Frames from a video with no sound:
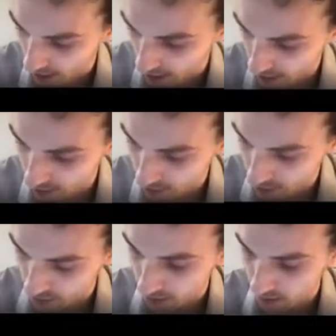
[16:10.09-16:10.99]
It's
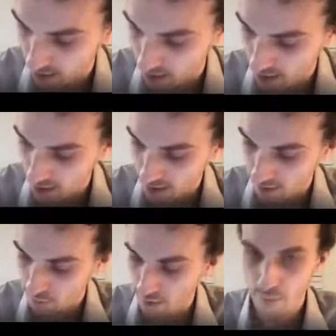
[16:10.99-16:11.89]
just uh,
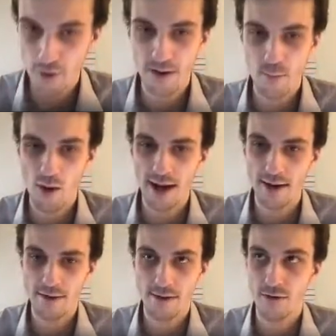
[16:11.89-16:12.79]
that's why I put it in
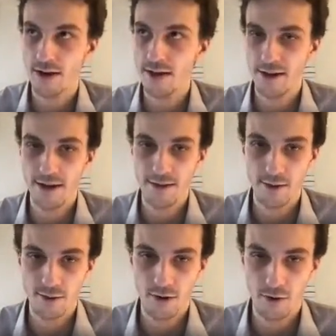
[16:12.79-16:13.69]
brackets to try to indicate that
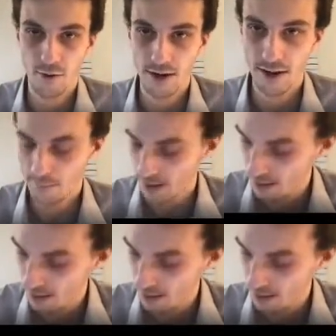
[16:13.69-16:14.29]
it's not a grading.